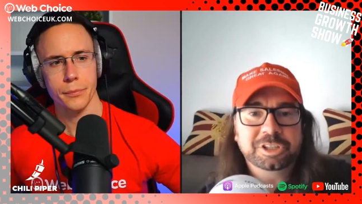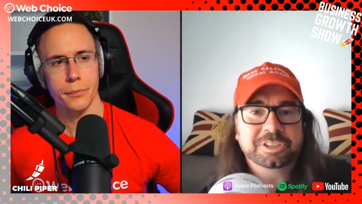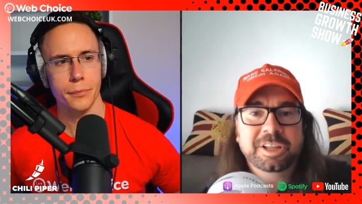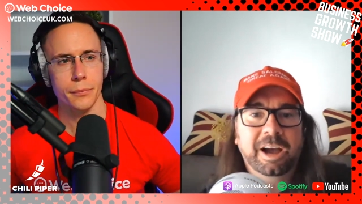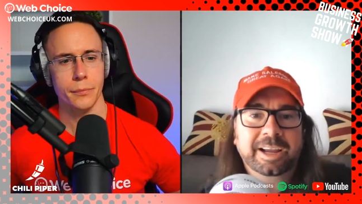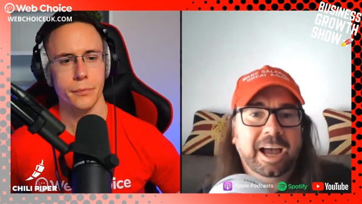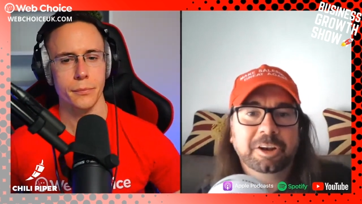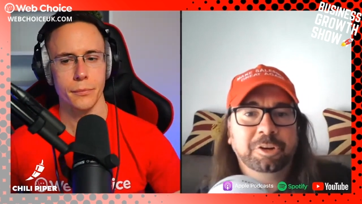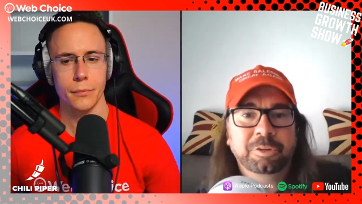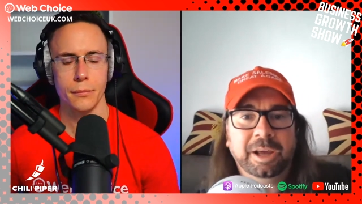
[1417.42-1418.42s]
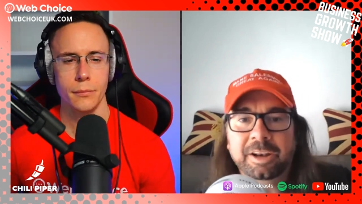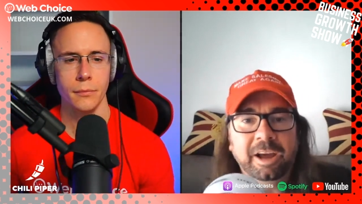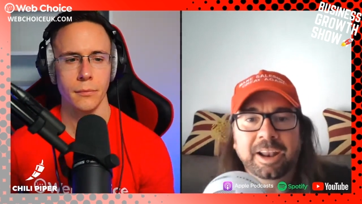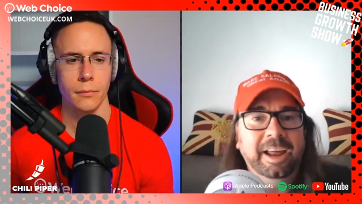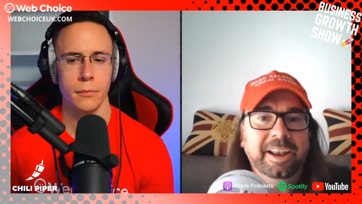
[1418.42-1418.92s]
Speaker 1: just, no, I can't do that.
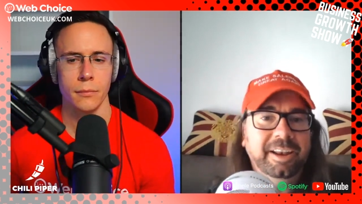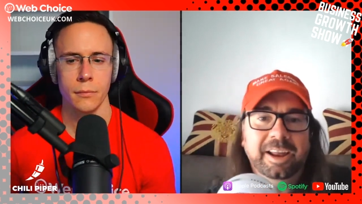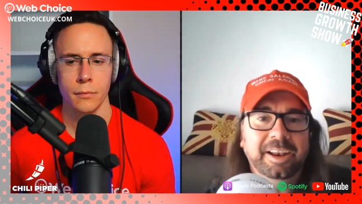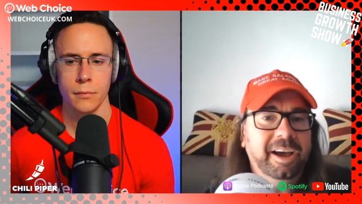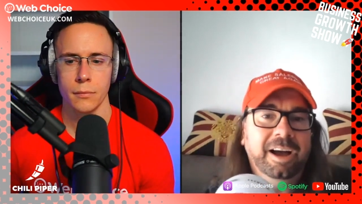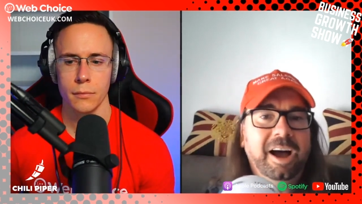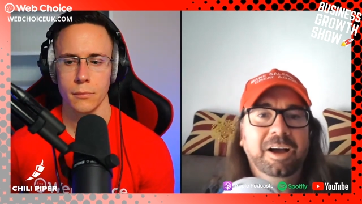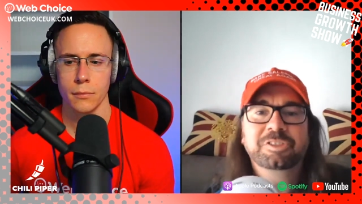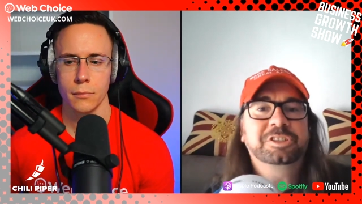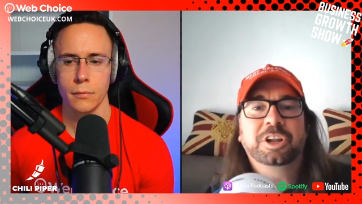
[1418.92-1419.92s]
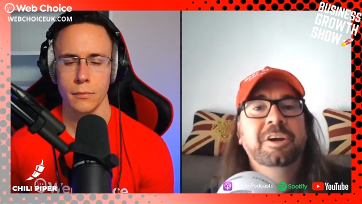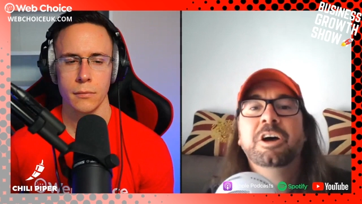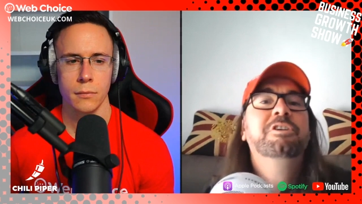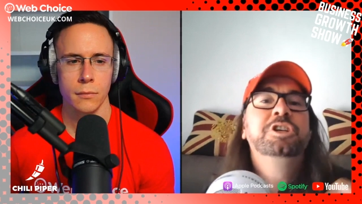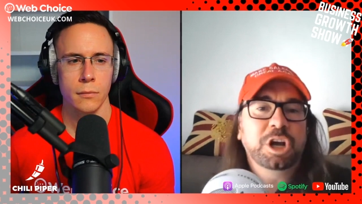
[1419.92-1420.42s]
No, no, no, no, no. I've just got to
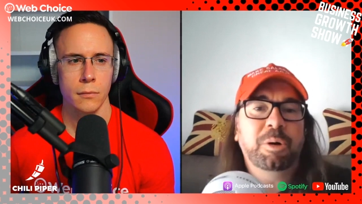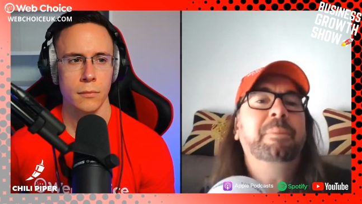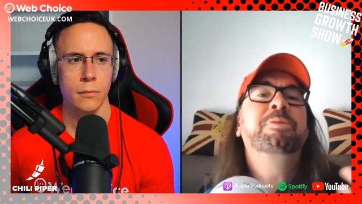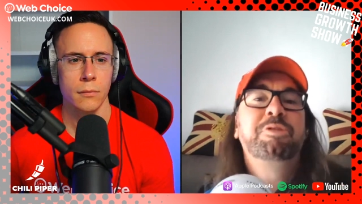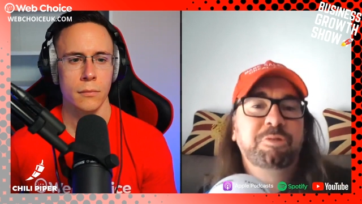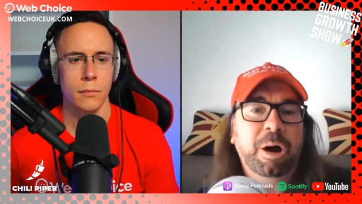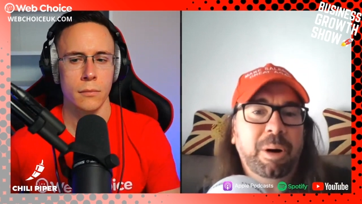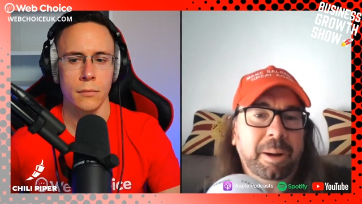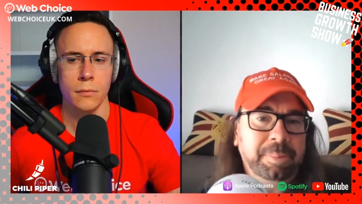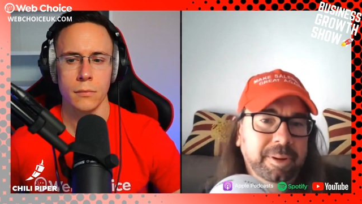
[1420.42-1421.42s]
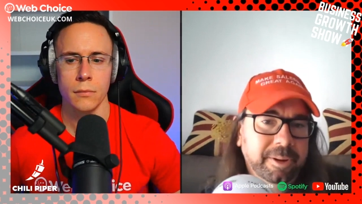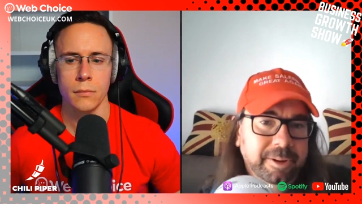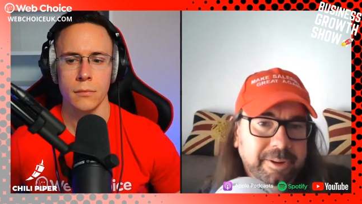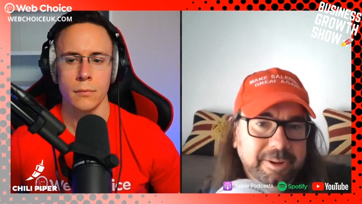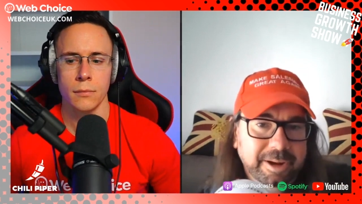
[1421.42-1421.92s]
show up, throw up,
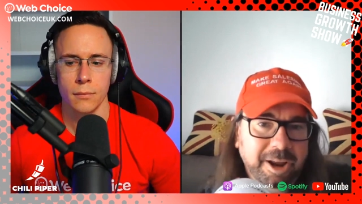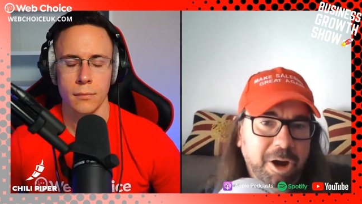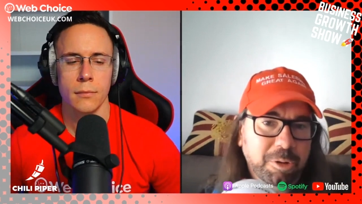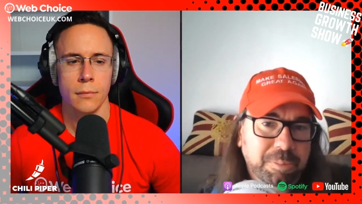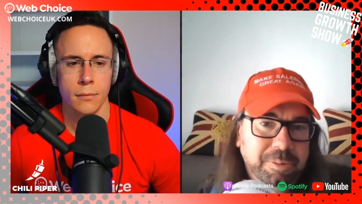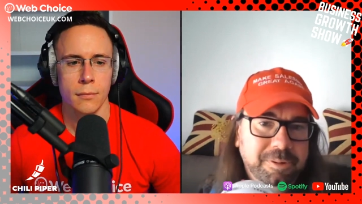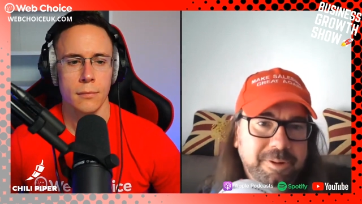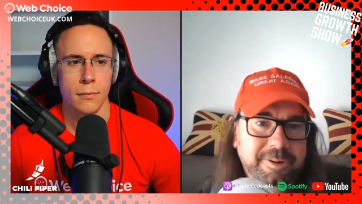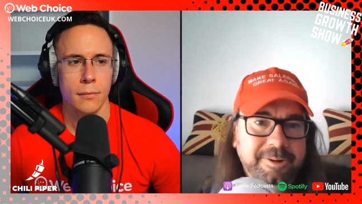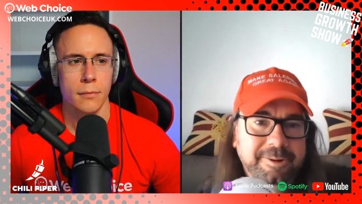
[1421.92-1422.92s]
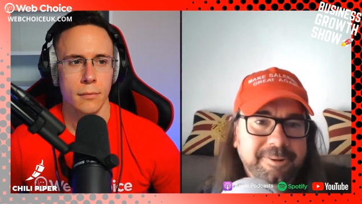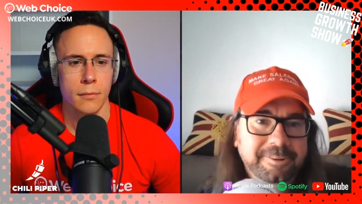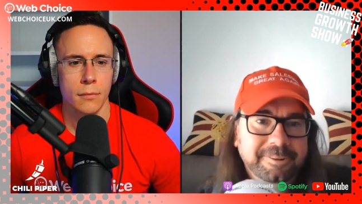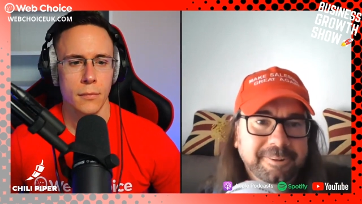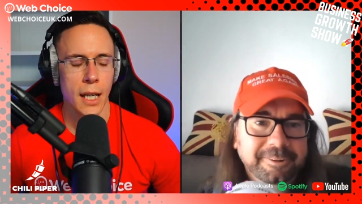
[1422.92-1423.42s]
and hope.
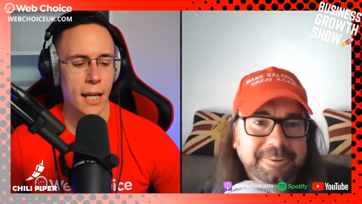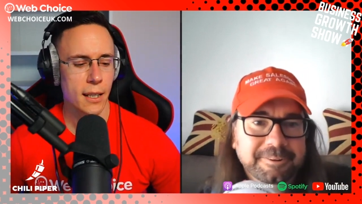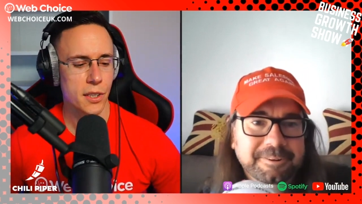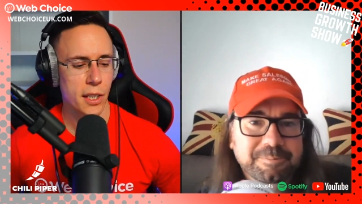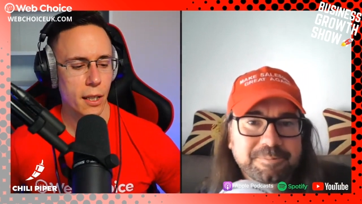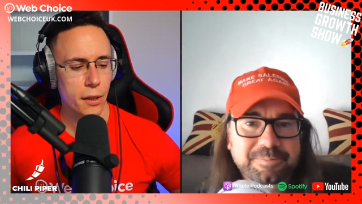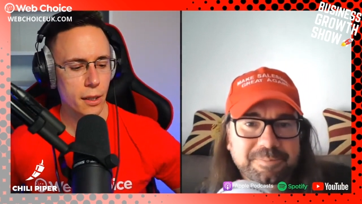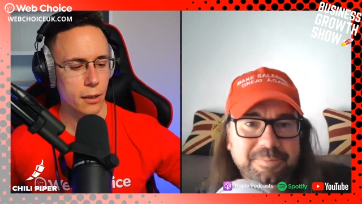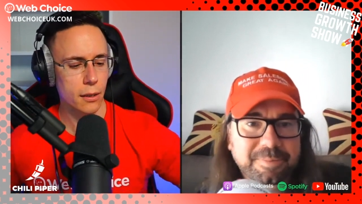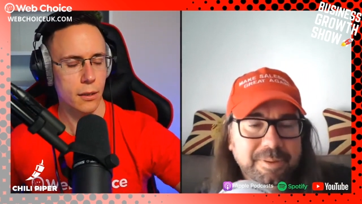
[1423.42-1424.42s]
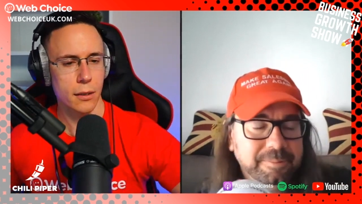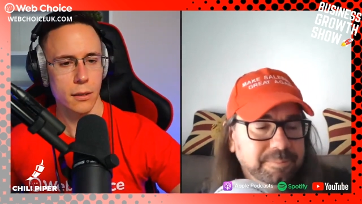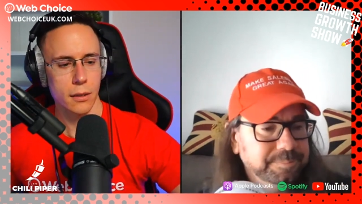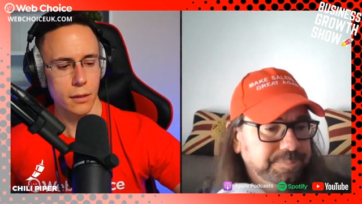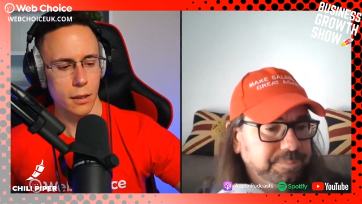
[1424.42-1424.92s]
Speaker 2: Yeah, that's it. I think
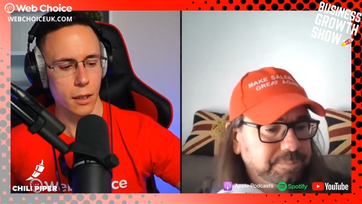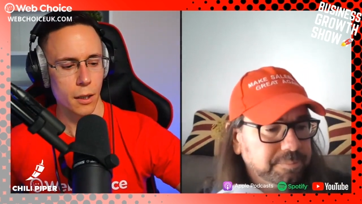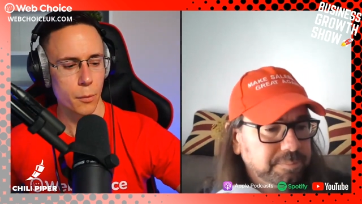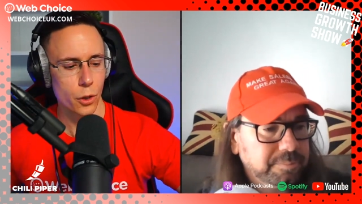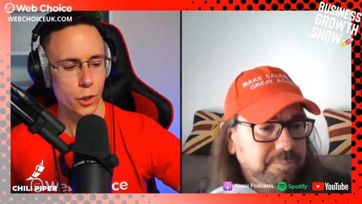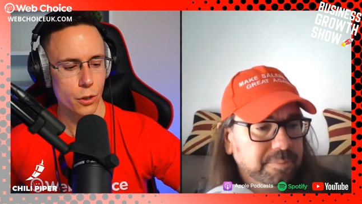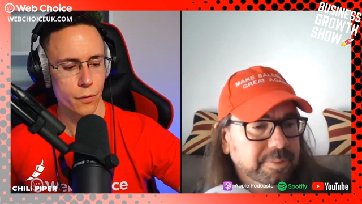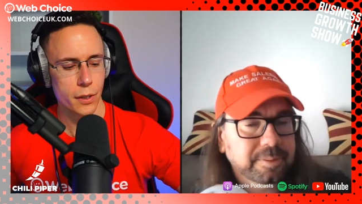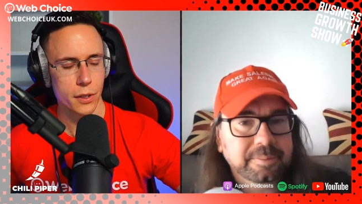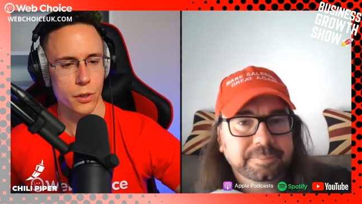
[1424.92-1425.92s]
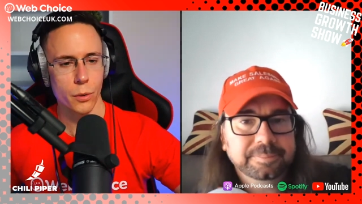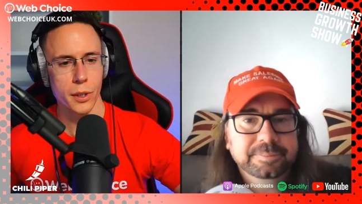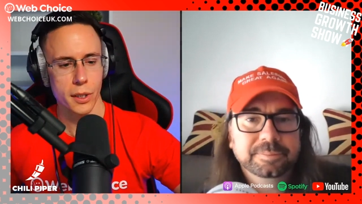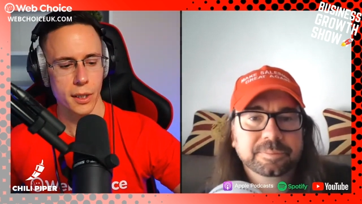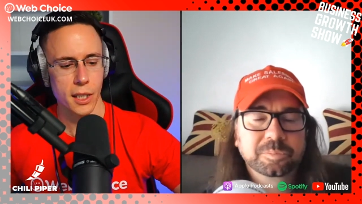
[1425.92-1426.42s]
I'm not sure if this is
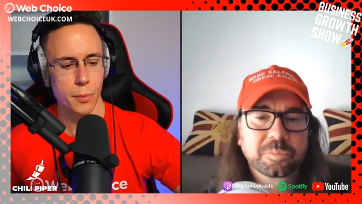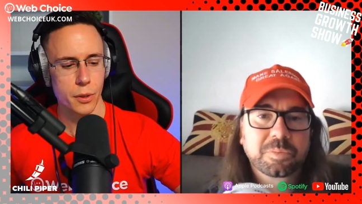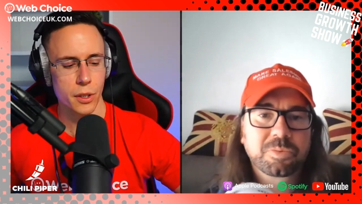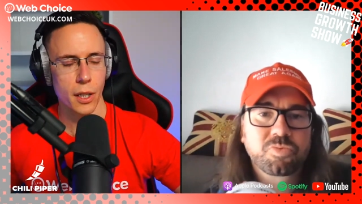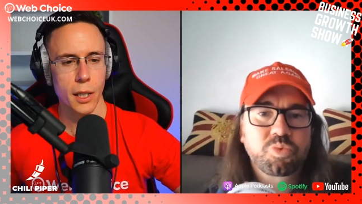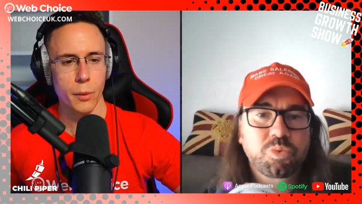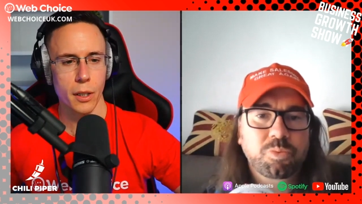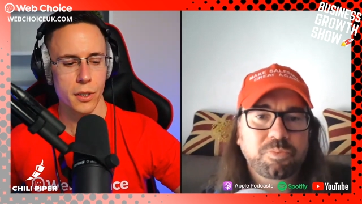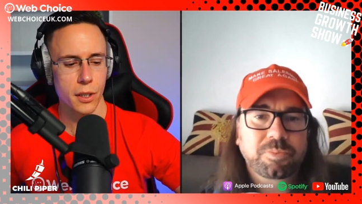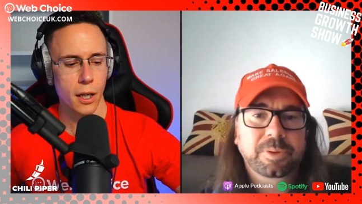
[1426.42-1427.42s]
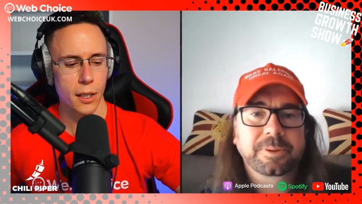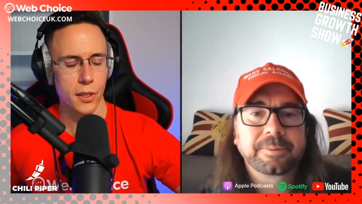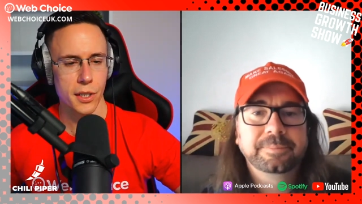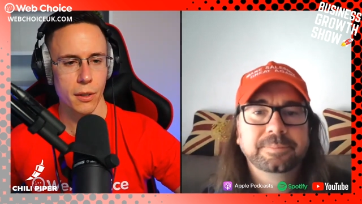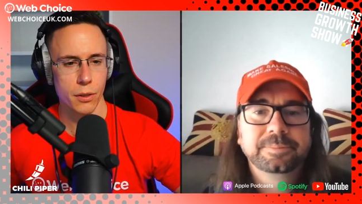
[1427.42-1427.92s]
always the case, but certainly when I started in
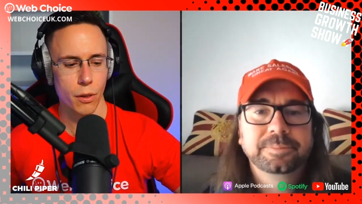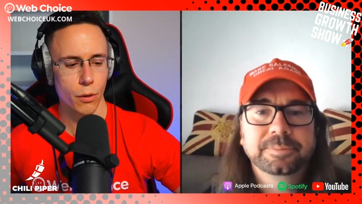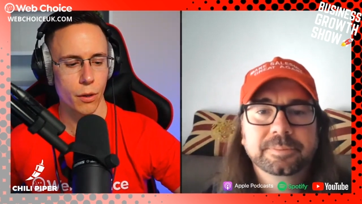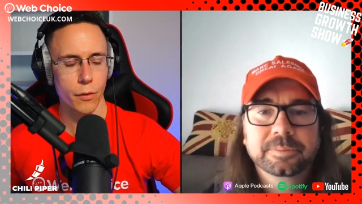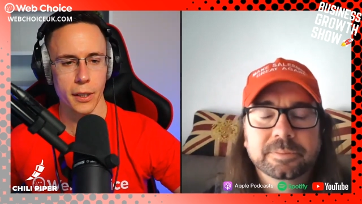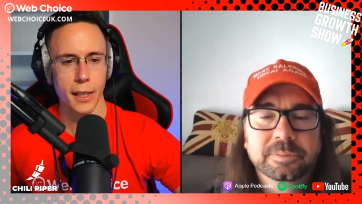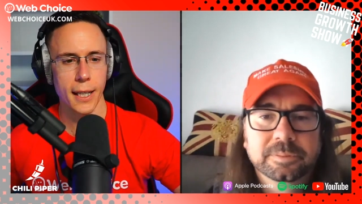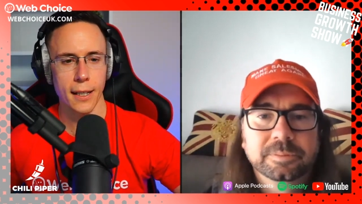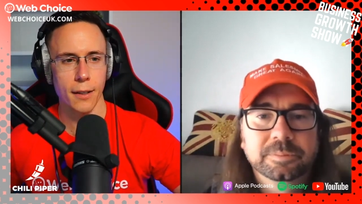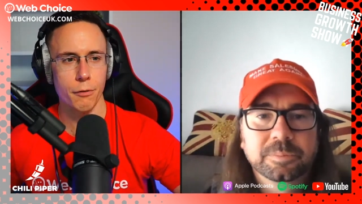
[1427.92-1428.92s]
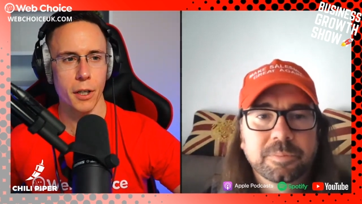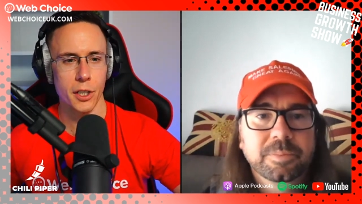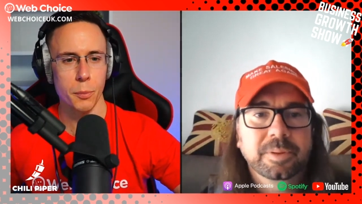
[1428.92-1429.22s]
sales, I thought if I could get that first